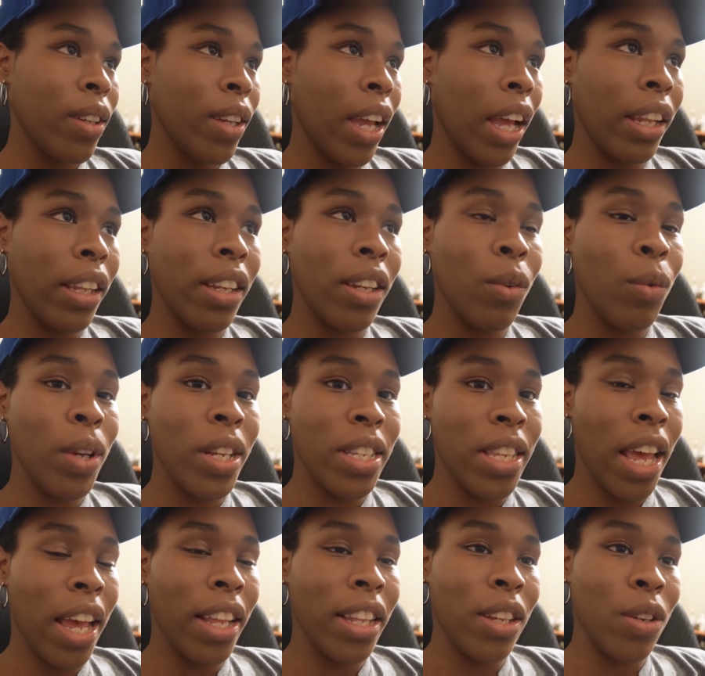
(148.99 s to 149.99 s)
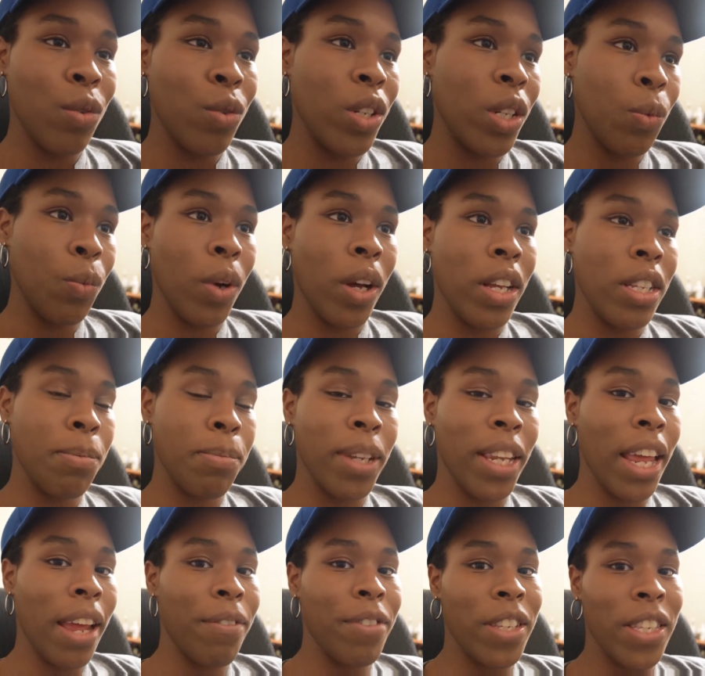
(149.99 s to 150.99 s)
Kelli knew exactly who she was, but
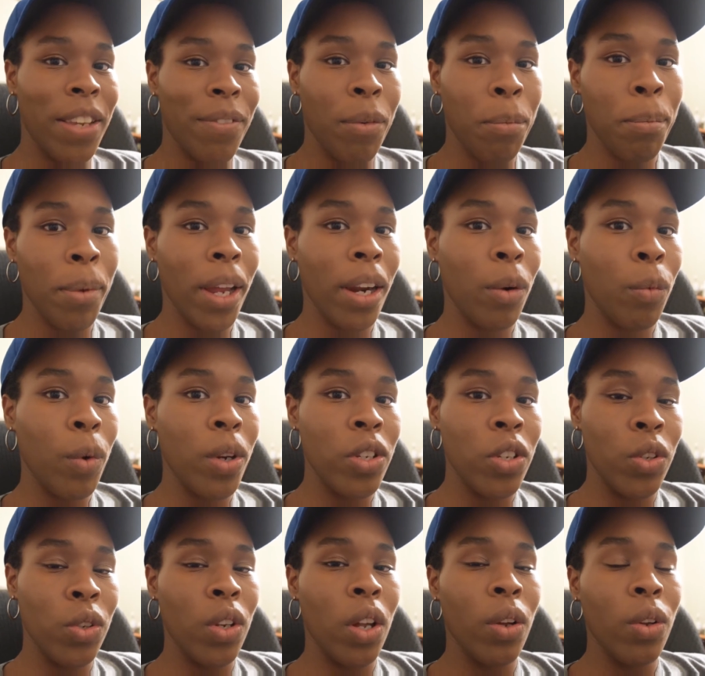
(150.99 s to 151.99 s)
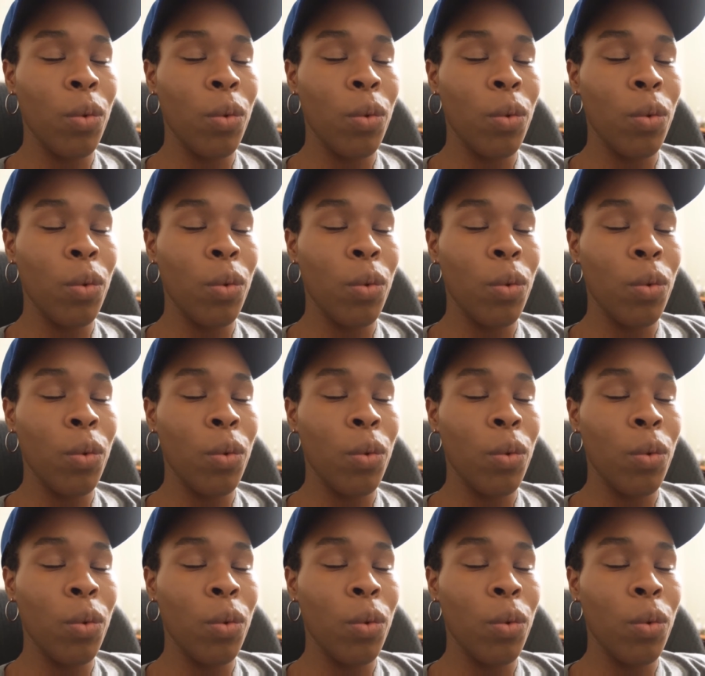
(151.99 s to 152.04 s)
life is even better once you